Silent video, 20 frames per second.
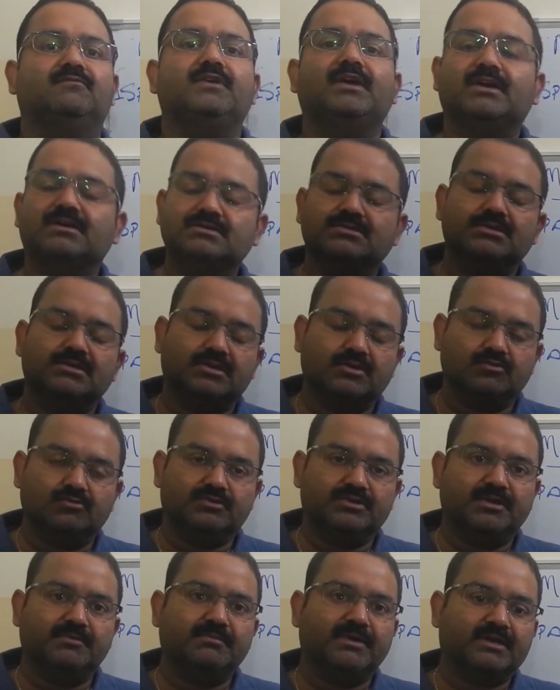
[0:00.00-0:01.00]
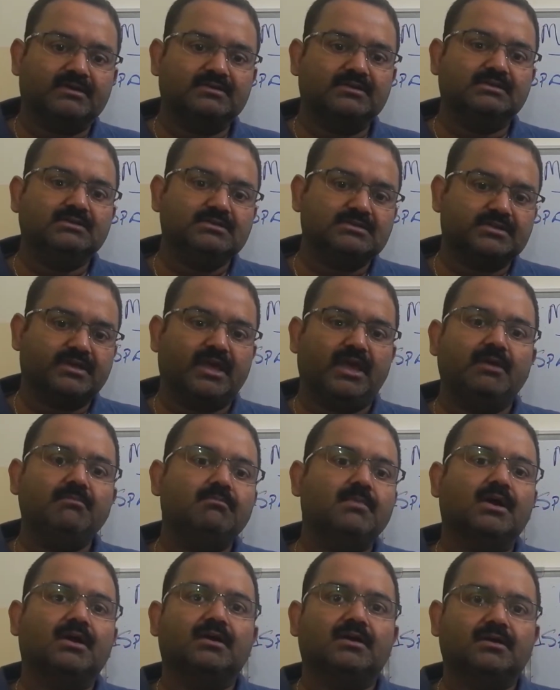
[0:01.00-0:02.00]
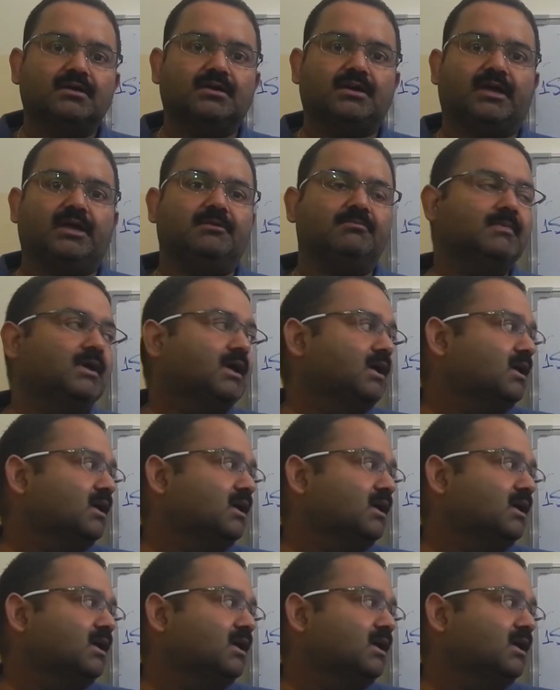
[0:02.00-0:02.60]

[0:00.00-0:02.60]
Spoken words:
We execute them at the same time.